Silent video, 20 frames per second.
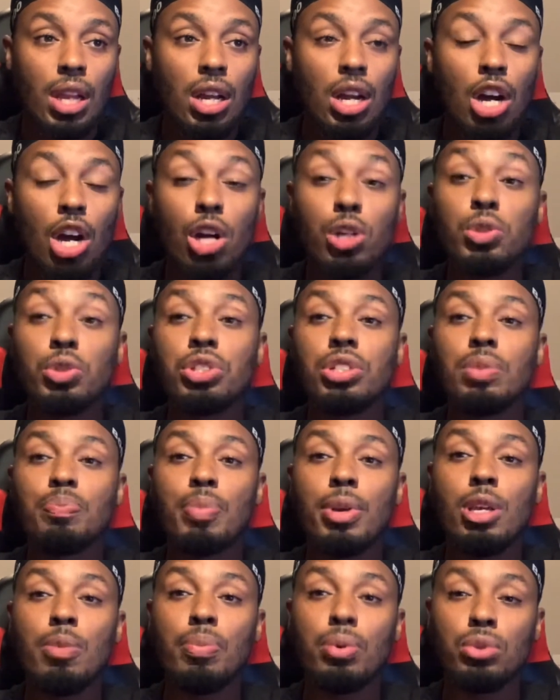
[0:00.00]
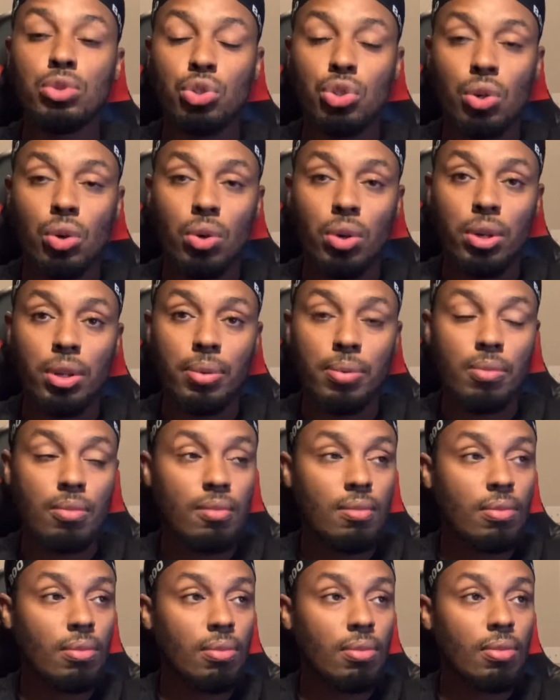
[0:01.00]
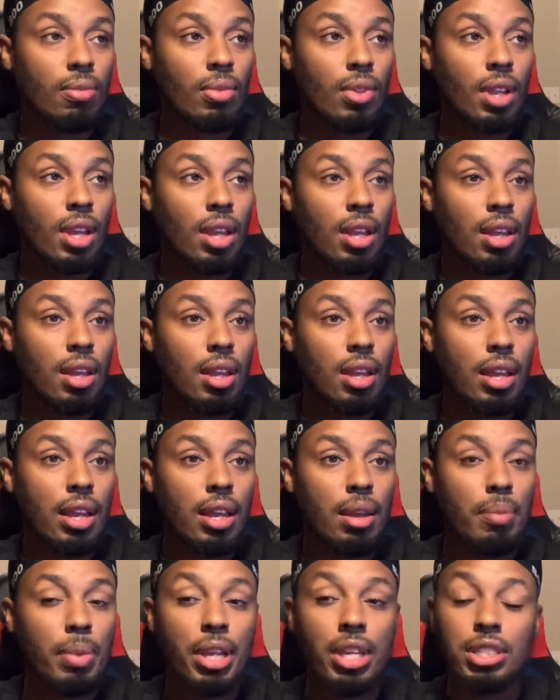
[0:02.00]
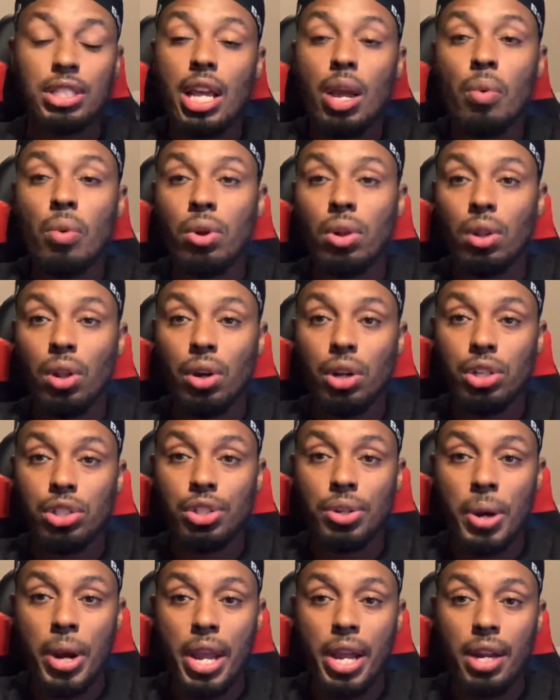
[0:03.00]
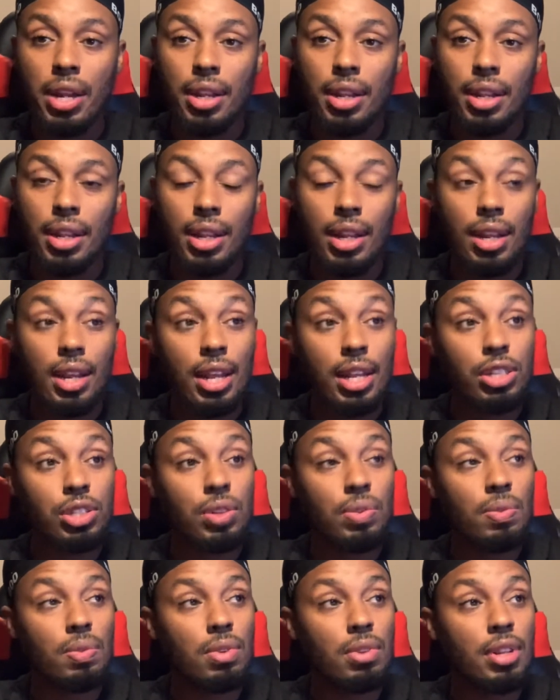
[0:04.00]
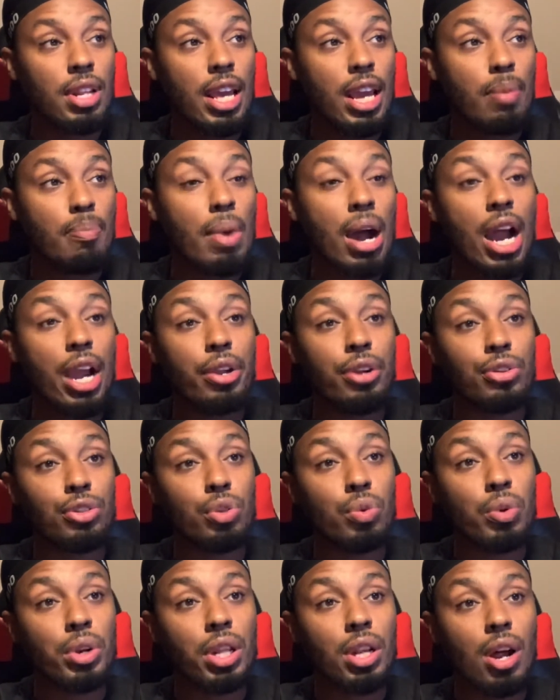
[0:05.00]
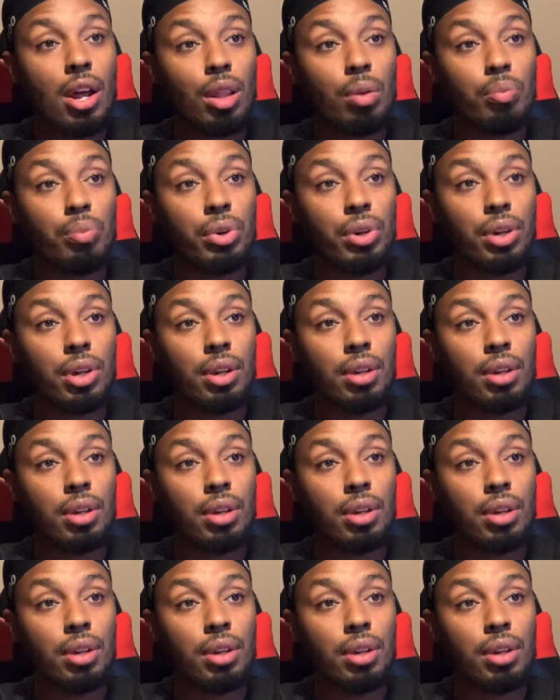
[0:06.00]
hundreds of people join because they want to learn trading, and then they buy your $20 book.